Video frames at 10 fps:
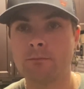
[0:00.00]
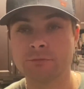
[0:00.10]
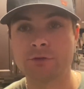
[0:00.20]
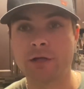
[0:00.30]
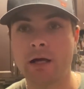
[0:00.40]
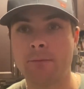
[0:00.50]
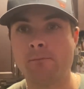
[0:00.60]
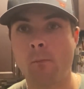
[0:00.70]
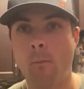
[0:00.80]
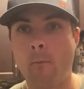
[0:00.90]
yeah,
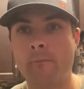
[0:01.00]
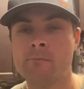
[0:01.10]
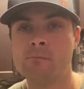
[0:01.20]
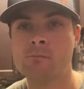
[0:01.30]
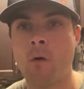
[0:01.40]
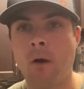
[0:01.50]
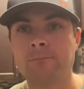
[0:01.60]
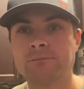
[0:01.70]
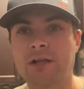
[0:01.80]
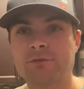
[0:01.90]

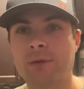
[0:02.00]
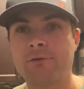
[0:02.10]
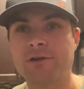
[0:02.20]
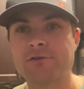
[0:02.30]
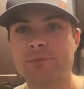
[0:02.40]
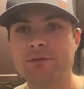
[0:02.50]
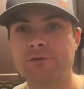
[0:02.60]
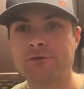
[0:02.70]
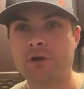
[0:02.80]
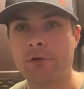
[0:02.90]
that's my recipe for
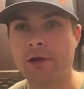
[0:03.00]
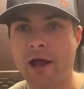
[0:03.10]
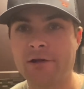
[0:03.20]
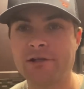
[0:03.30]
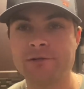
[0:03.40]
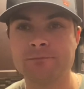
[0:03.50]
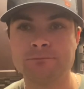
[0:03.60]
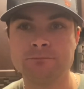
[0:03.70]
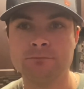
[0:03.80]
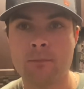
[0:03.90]
trout candy.
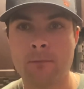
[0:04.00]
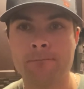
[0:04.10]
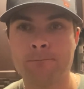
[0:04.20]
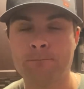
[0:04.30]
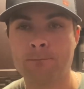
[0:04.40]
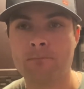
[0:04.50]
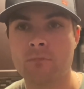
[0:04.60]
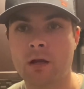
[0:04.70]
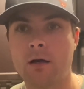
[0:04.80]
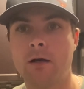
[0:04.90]

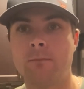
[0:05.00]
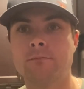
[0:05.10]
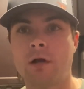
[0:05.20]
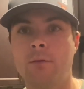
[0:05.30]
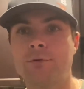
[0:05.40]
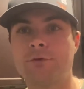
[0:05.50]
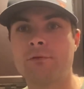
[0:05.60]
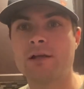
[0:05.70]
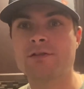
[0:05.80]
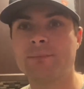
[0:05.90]
I'll put the
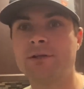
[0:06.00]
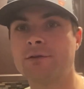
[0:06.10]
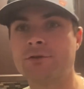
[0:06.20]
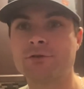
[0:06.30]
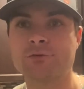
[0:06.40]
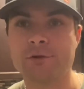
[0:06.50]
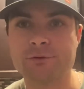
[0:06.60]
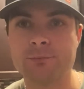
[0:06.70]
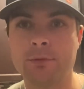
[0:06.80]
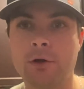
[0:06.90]
recipe in the
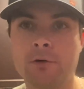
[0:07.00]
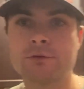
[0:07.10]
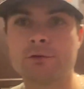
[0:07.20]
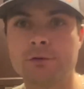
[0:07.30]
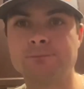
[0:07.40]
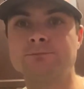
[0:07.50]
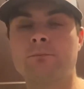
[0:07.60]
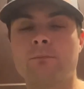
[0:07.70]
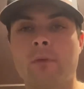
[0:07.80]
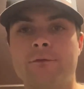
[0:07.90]
description below, so
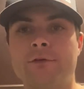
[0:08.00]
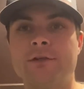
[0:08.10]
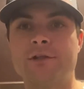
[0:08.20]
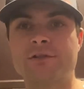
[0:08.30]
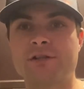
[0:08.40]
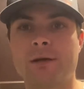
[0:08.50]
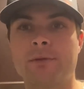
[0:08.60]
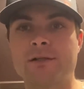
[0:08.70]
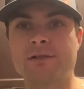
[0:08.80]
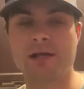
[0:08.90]
if you need it step
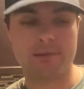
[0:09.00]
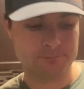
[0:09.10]
by step,